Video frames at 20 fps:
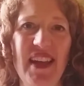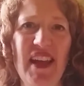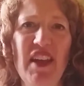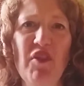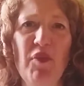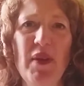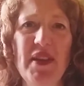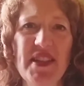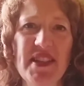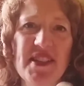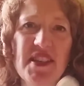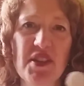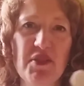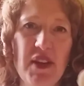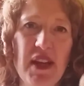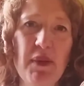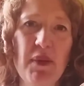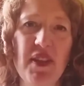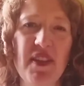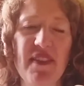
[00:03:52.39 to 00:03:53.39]
if we
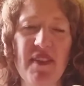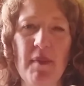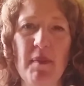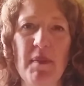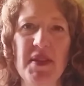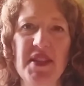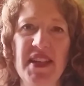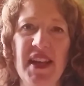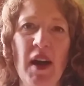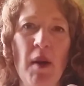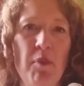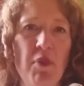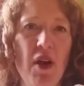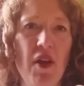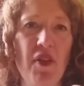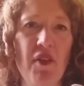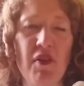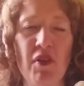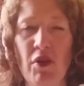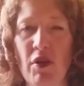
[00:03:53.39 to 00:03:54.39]
disagree with somebody, our
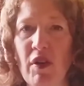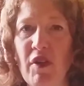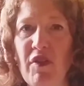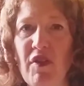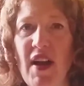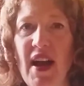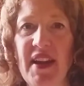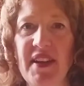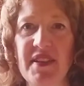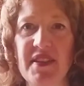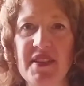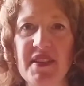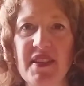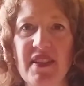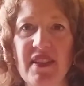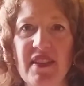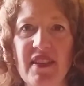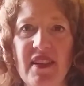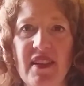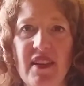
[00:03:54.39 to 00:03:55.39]
brother or a friend,
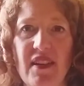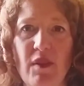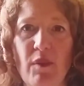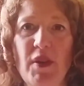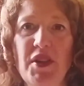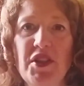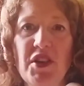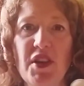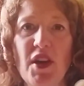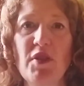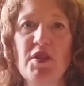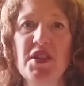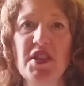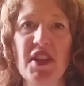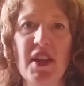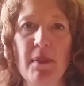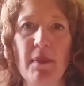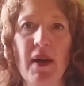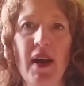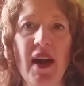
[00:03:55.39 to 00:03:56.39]
we should go to
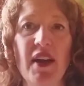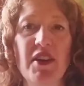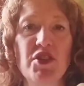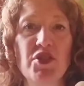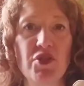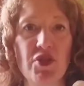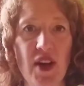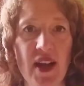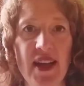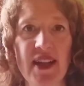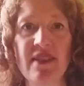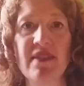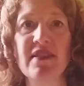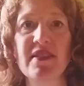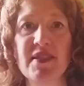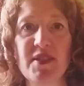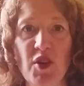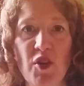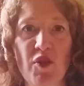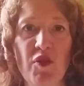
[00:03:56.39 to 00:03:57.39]
them and try and
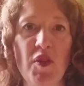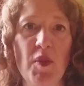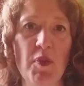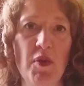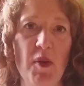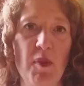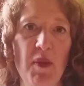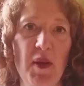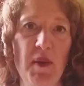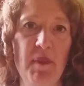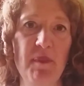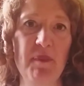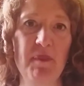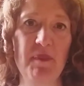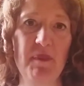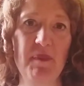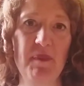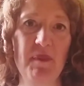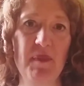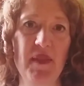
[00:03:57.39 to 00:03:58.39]
solve the problem.
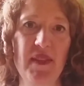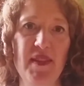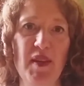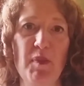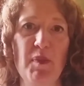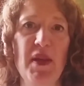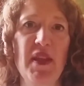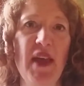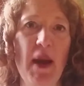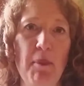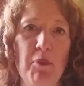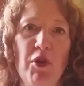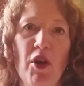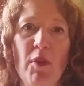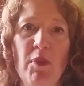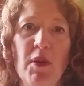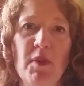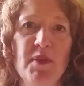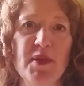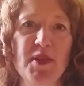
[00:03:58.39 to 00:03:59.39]
So be that
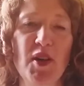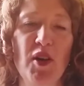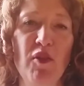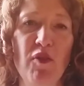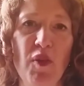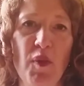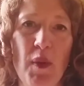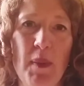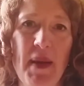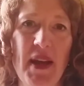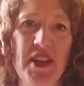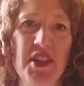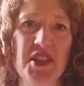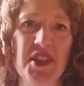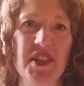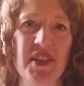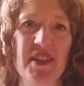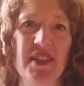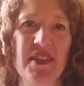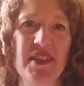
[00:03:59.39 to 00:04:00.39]
problem solver we
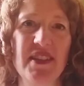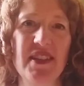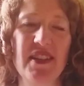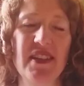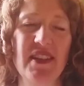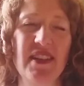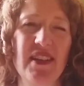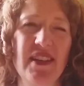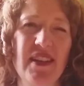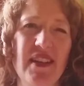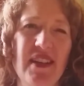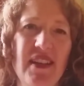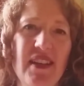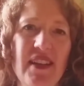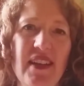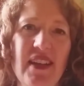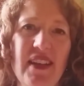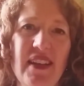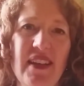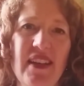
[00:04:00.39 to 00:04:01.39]
mentioned.
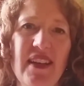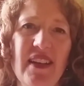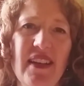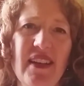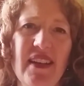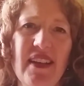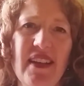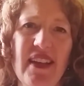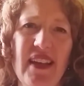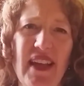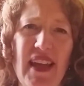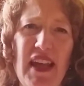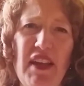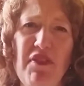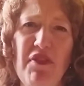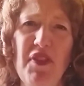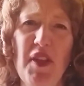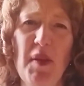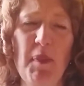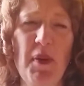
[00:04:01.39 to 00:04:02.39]

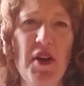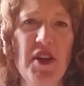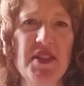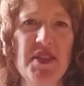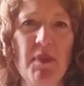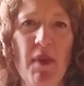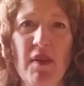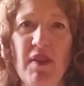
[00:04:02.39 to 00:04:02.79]
If the person